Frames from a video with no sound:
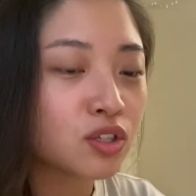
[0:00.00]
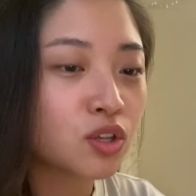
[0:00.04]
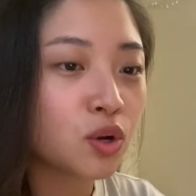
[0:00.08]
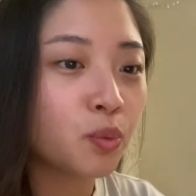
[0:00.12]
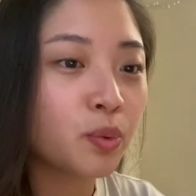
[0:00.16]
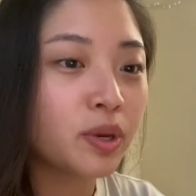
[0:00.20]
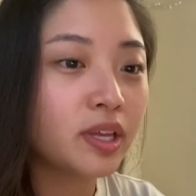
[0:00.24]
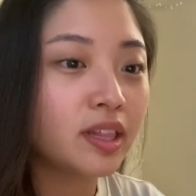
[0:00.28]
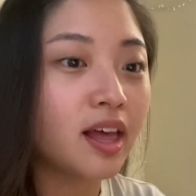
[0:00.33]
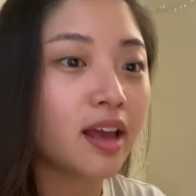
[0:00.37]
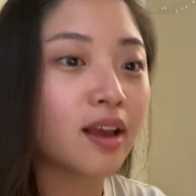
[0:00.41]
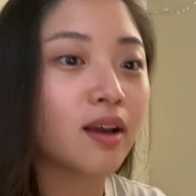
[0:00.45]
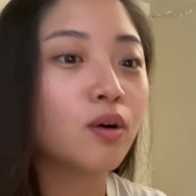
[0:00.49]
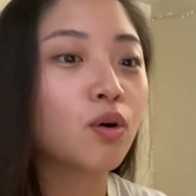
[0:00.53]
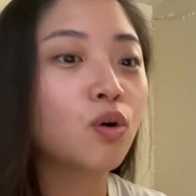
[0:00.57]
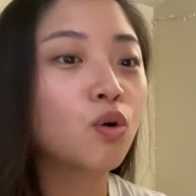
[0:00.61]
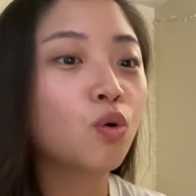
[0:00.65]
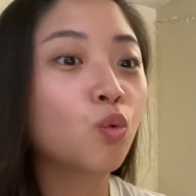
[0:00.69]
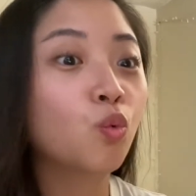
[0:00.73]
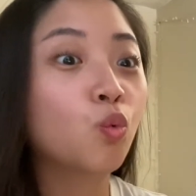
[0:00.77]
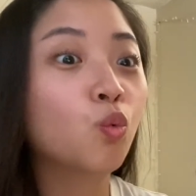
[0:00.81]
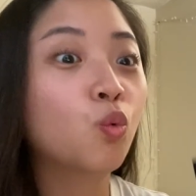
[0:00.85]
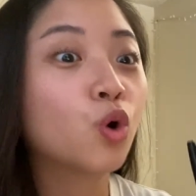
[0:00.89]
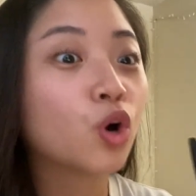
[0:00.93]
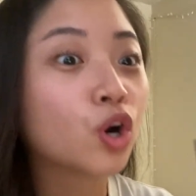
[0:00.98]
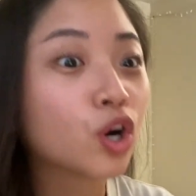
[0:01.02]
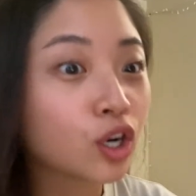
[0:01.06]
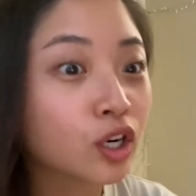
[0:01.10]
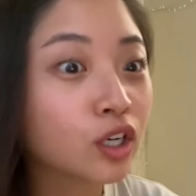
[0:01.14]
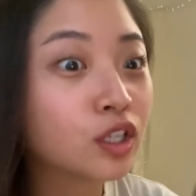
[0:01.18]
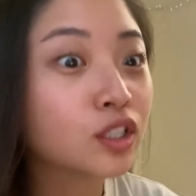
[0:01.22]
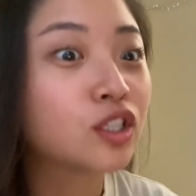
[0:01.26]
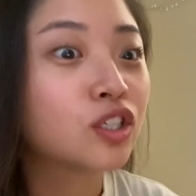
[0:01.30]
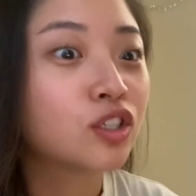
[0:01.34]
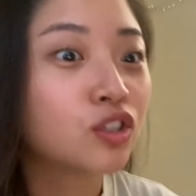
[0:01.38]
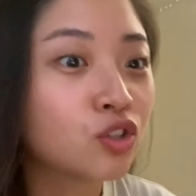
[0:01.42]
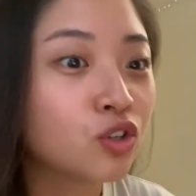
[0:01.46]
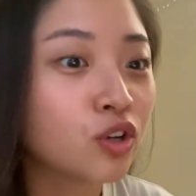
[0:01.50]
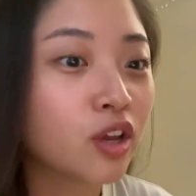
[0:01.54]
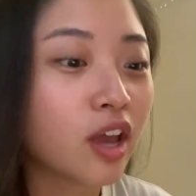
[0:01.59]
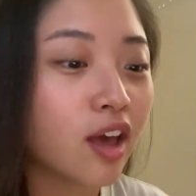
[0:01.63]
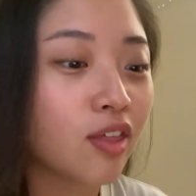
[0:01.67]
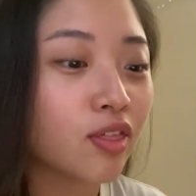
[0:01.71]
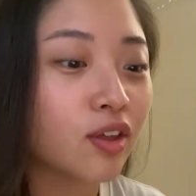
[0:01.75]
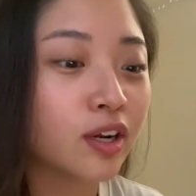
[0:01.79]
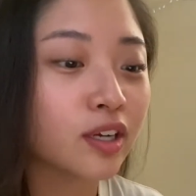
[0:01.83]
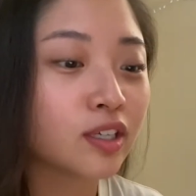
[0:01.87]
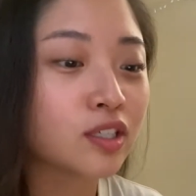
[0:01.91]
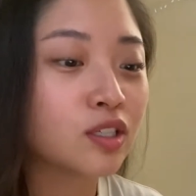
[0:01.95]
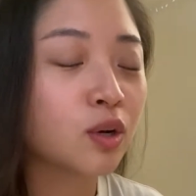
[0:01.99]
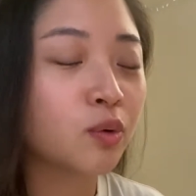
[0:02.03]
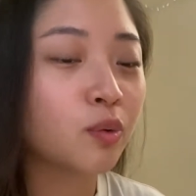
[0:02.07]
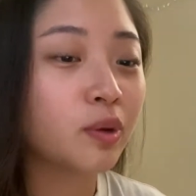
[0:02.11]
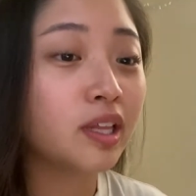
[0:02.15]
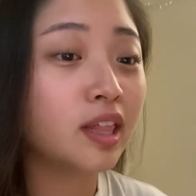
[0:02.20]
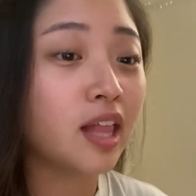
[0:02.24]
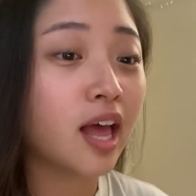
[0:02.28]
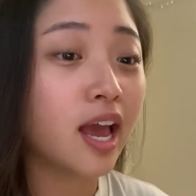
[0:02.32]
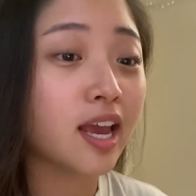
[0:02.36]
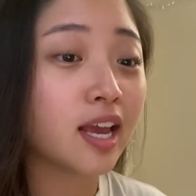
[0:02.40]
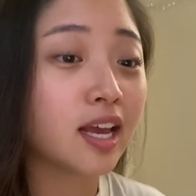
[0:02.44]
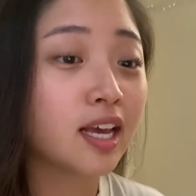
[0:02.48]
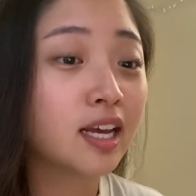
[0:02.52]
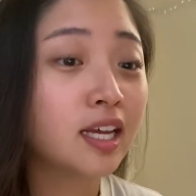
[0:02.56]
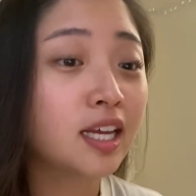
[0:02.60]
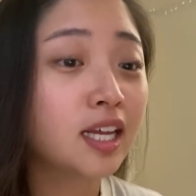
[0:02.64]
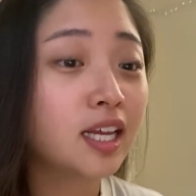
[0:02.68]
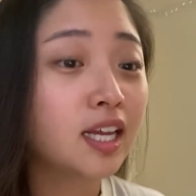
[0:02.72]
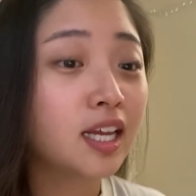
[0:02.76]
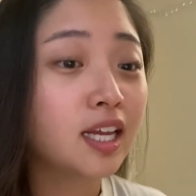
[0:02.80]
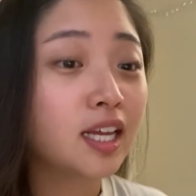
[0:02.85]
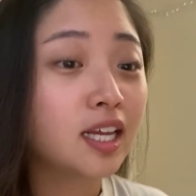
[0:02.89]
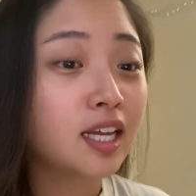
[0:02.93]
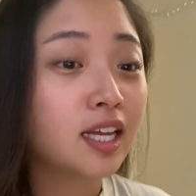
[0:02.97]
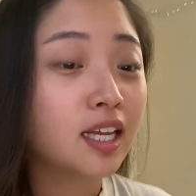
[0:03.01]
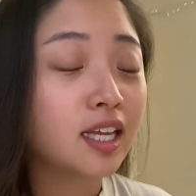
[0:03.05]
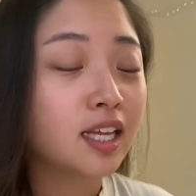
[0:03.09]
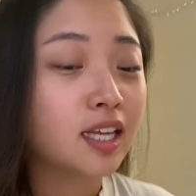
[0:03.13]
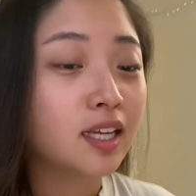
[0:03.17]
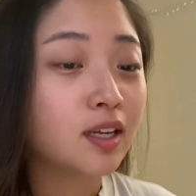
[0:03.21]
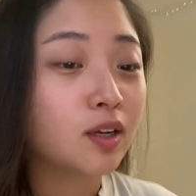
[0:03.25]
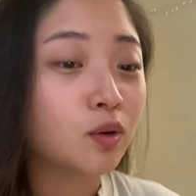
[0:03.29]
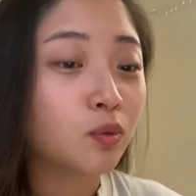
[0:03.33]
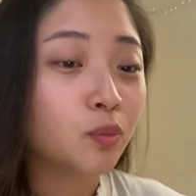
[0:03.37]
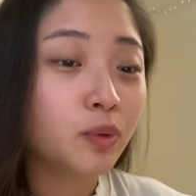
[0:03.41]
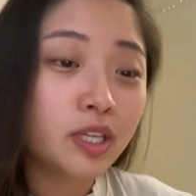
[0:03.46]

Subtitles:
we like worked together. So we like we